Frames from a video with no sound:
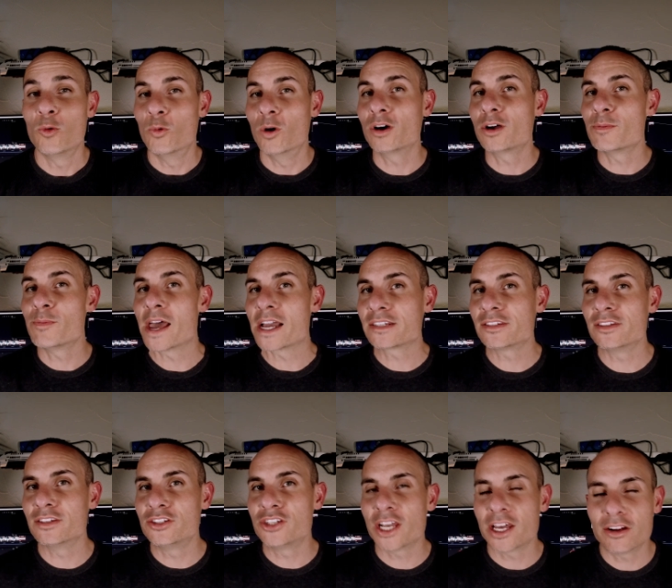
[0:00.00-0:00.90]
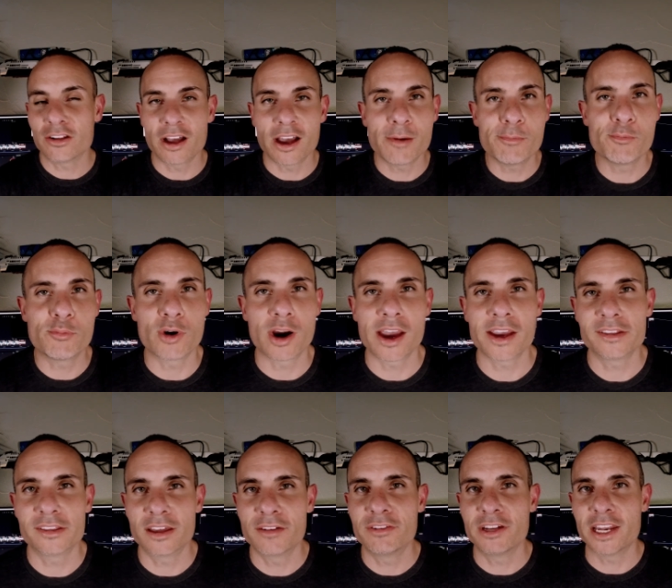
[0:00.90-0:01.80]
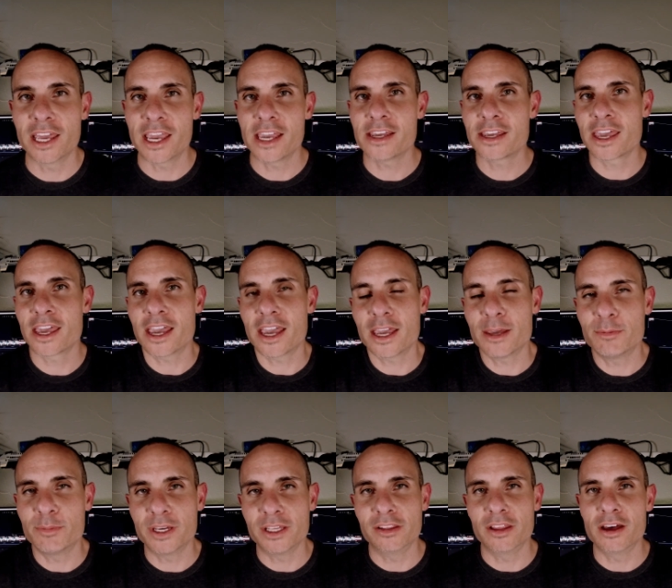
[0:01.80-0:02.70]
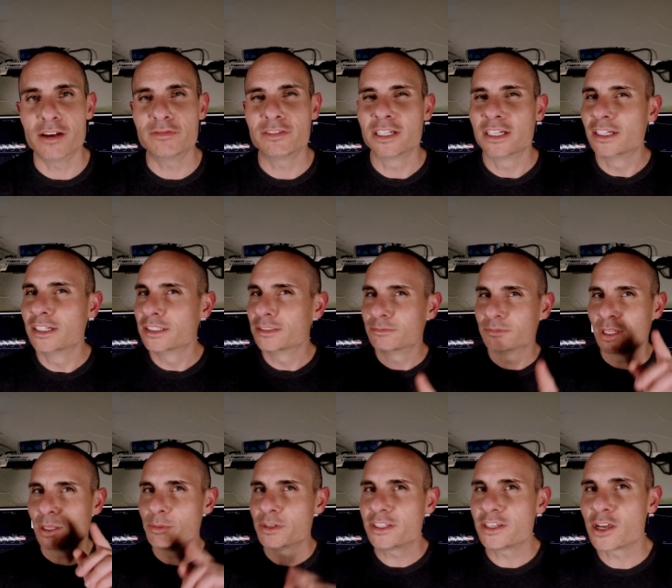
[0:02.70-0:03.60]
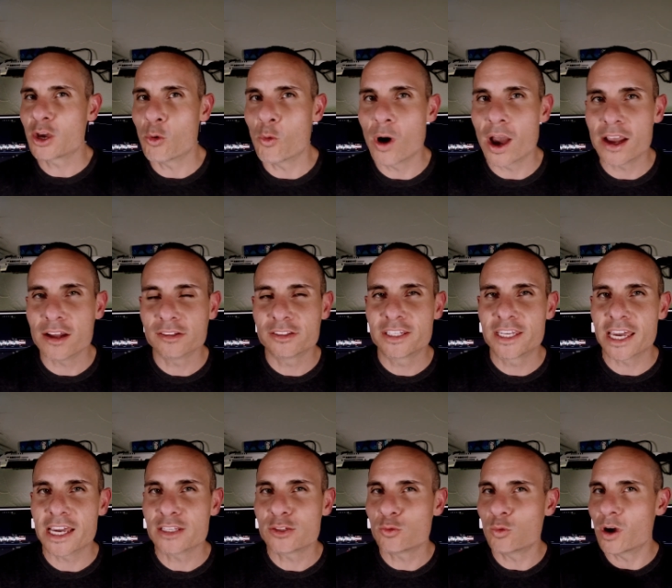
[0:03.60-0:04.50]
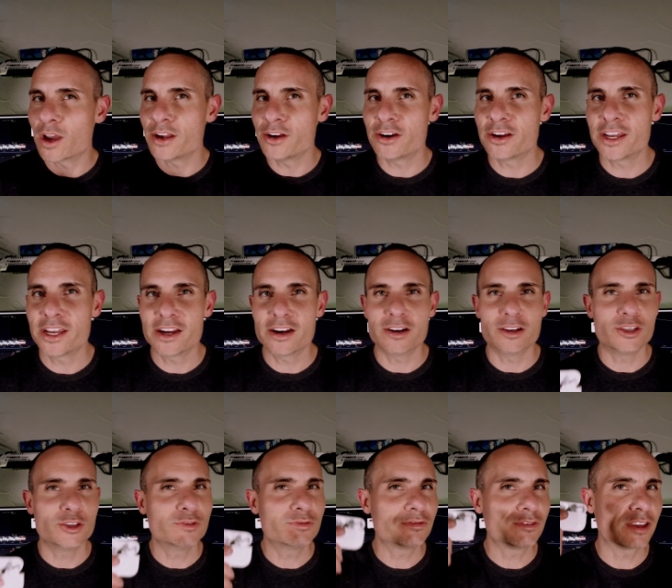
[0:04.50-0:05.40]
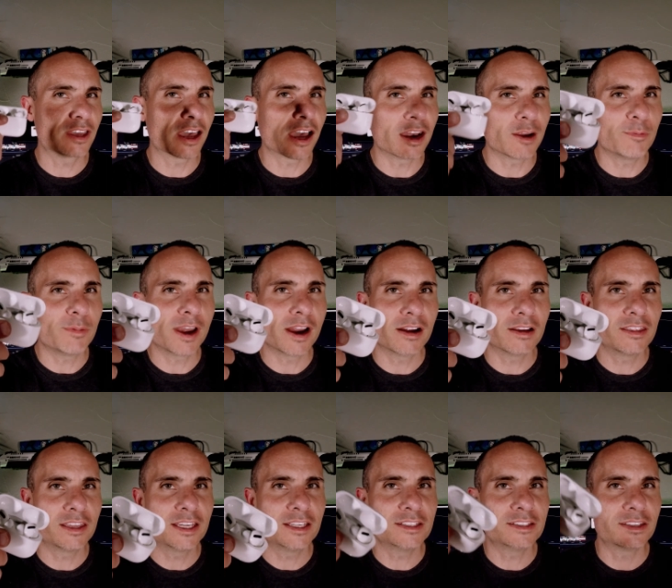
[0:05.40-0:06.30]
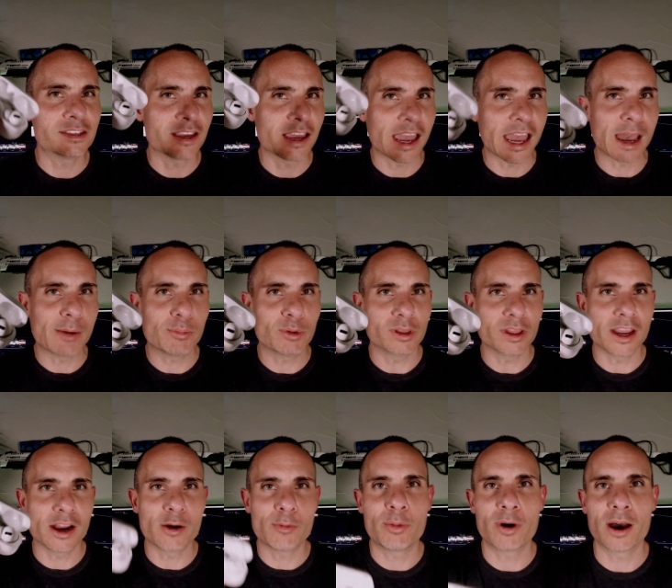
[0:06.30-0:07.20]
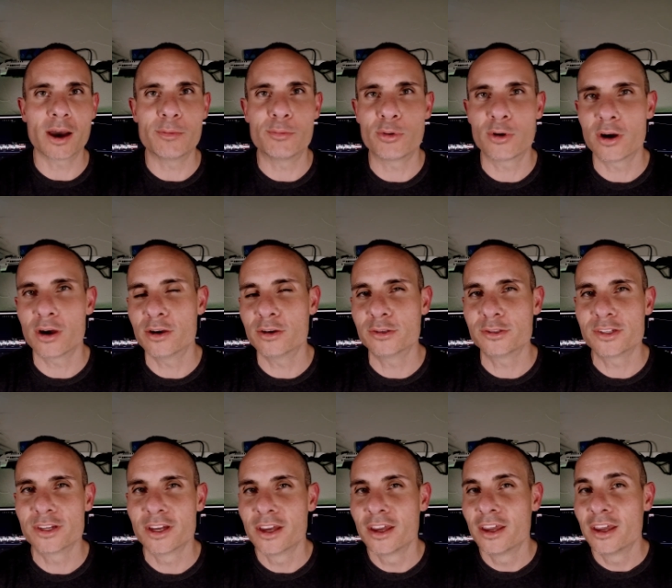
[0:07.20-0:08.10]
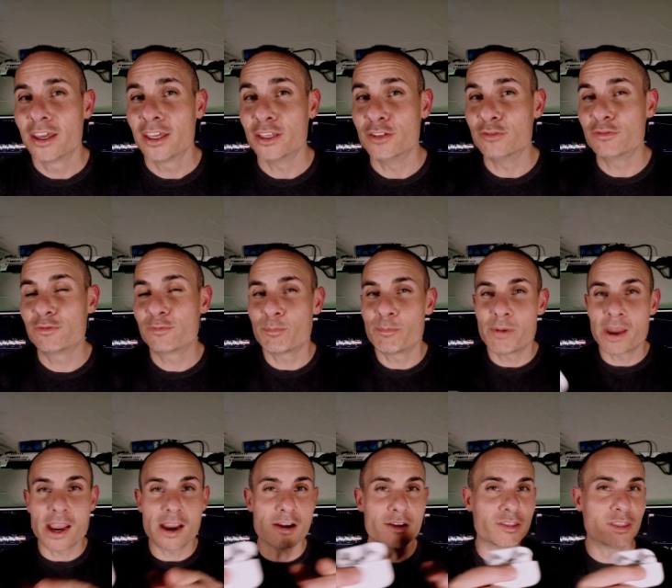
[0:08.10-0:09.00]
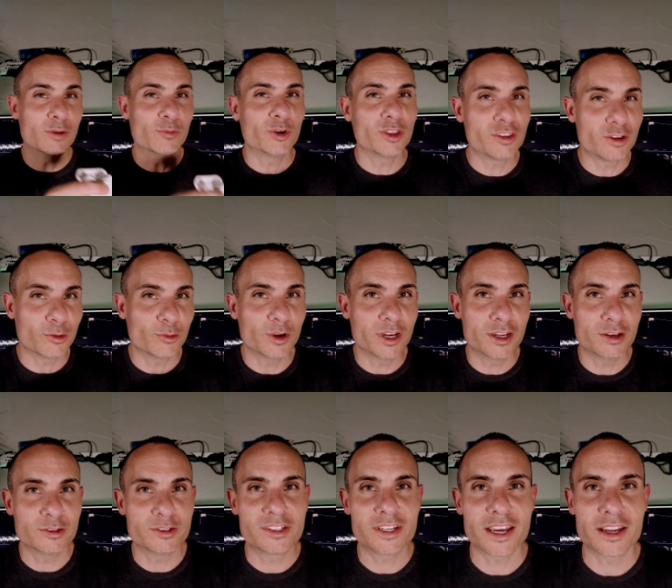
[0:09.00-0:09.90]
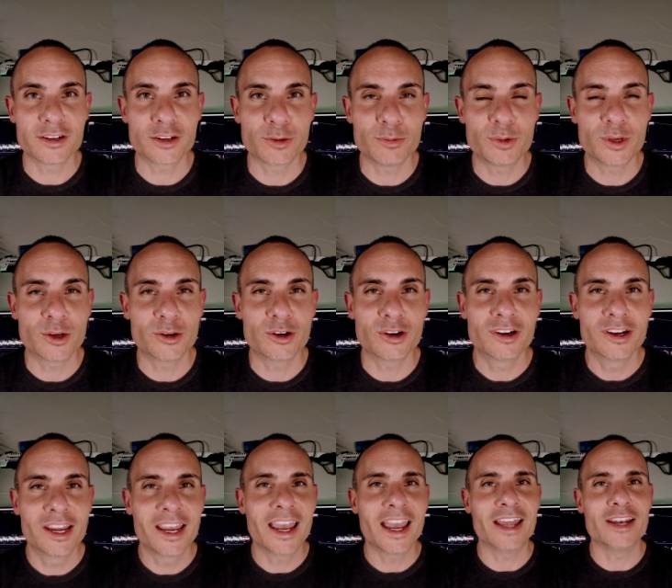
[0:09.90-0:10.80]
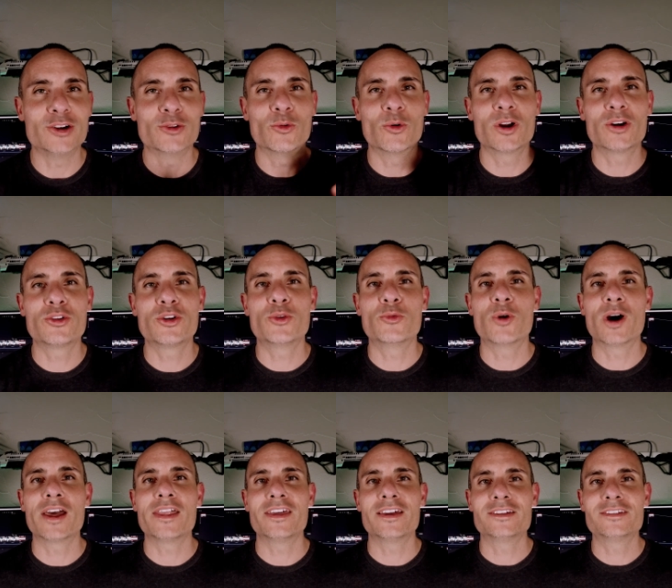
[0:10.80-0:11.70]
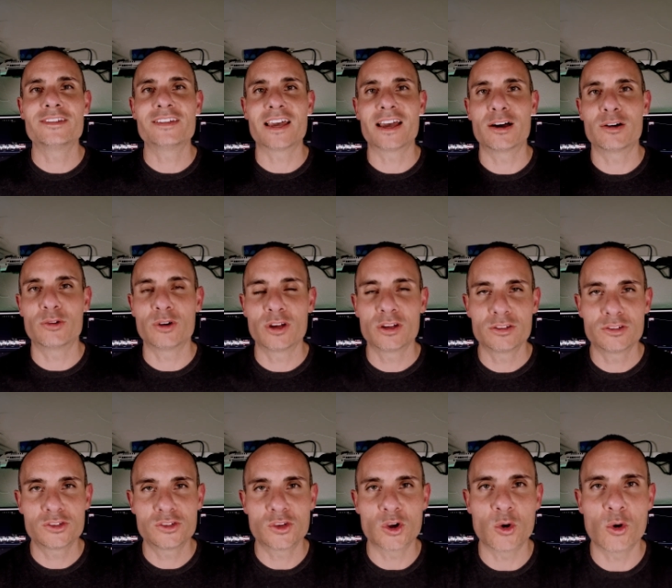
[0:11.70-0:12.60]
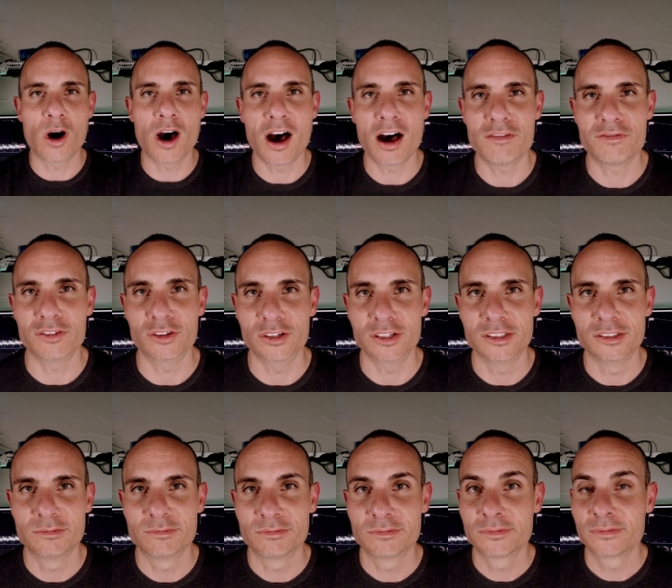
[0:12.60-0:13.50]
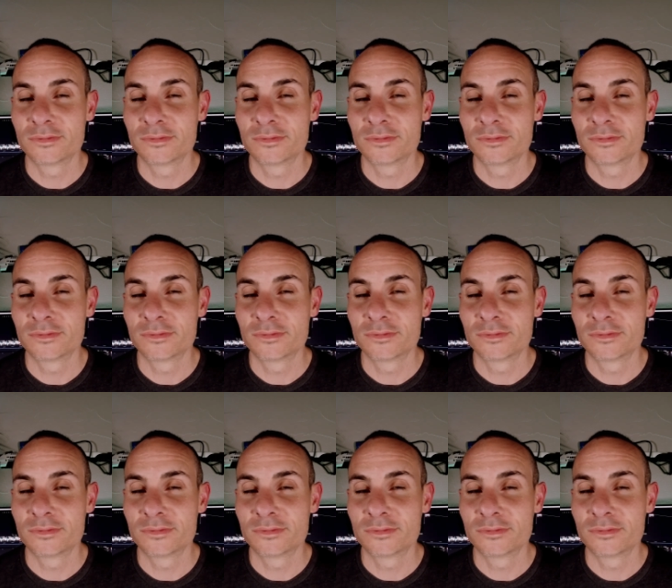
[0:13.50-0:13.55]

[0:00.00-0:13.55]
Welcome back to the channel. I'm Brian Lovett, aka B-Love. Let me take a wild guess why you're here. You've got a pair of these Apple AirPod Pros, you've paired them with your Windows 10 computer, and you're wondering why they sound so awful.